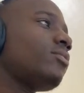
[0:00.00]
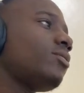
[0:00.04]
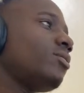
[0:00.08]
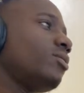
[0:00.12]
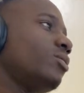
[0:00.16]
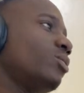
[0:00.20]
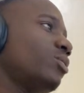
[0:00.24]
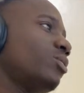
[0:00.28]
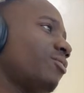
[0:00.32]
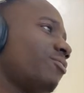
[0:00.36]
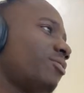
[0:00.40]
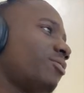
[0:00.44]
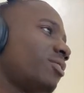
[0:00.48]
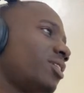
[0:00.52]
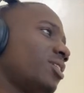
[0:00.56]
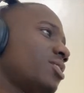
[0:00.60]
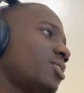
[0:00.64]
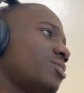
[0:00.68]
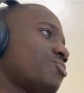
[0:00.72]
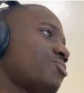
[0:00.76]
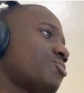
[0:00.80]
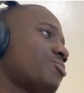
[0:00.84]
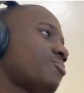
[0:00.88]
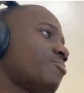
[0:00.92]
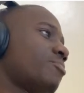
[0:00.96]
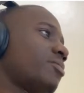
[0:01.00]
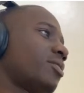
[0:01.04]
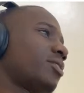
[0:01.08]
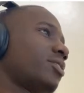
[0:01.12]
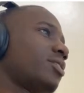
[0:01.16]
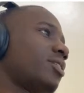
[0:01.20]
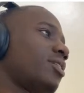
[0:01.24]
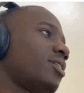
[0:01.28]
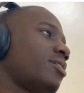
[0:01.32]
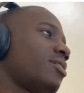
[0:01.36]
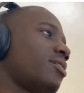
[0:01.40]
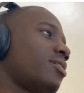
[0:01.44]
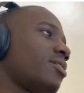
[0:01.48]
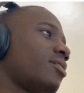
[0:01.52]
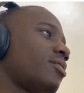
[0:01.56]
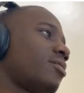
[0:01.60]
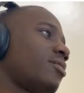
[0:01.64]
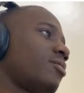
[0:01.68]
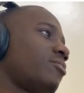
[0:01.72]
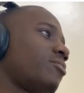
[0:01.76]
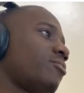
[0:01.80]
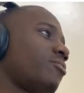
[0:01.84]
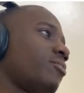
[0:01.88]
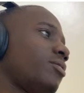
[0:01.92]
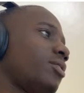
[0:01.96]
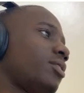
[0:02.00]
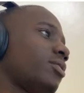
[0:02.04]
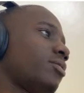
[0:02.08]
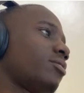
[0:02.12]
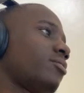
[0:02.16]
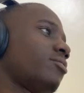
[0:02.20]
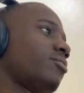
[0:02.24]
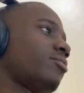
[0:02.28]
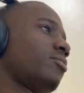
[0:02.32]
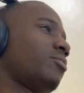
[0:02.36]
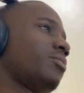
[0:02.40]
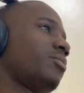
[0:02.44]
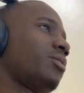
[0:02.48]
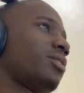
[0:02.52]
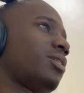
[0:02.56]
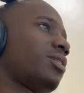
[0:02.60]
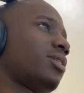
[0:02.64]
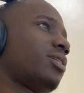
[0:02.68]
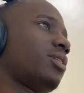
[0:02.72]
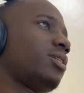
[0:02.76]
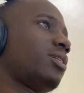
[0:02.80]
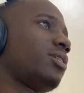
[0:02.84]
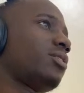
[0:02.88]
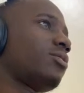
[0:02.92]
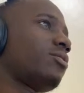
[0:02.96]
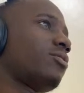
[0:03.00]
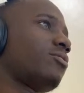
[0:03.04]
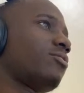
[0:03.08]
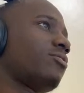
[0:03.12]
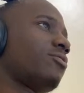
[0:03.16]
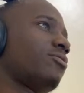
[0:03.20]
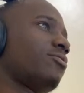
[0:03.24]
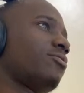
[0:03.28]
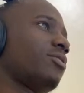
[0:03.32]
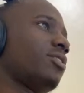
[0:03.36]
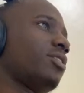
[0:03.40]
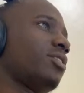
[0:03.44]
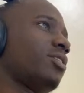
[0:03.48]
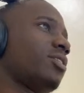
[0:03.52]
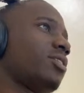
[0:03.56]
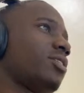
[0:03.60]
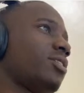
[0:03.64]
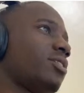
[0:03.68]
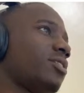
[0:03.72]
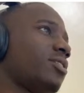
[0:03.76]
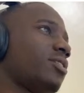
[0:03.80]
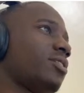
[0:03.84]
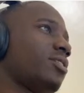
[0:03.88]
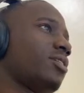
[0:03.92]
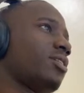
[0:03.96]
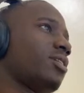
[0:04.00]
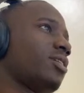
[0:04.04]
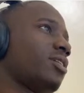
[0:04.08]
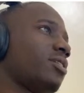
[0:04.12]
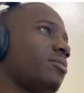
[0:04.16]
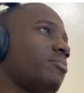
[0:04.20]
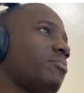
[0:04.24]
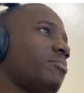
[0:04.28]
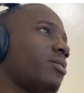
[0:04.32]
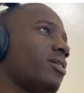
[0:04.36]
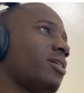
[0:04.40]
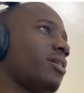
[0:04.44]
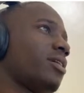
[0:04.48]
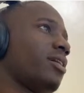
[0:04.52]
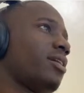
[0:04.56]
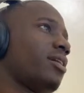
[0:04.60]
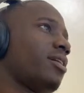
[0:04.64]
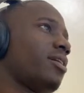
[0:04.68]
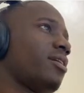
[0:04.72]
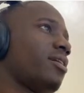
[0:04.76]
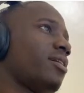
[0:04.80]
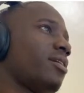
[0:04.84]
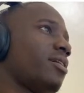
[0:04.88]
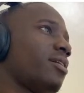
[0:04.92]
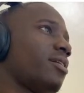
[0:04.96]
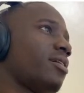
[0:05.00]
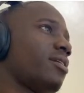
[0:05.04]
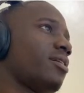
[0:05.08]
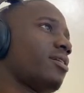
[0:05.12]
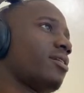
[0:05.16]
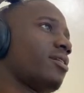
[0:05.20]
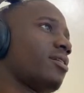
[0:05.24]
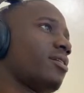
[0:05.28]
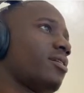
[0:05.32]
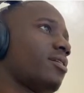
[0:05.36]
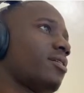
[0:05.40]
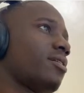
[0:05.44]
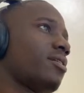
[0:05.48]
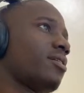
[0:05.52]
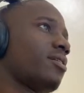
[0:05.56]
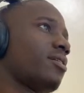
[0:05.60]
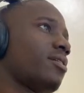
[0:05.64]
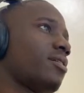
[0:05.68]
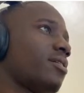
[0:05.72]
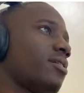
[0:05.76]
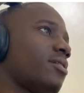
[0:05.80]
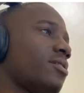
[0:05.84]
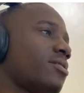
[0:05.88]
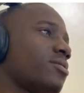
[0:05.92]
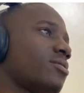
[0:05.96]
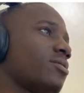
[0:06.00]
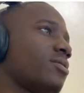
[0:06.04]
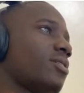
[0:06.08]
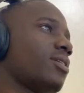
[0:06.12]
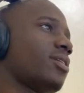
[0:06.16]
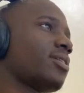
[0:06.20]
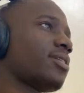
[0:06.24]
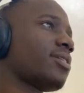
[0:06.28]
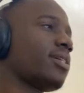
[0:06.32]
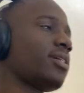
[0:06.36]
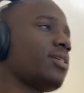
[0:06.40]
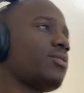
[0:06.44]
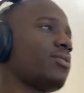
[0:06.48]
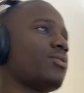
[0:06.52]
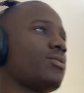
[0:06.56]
Okay, if it gets respected, then well and good, we can enter off of it and buy. So it doesn't get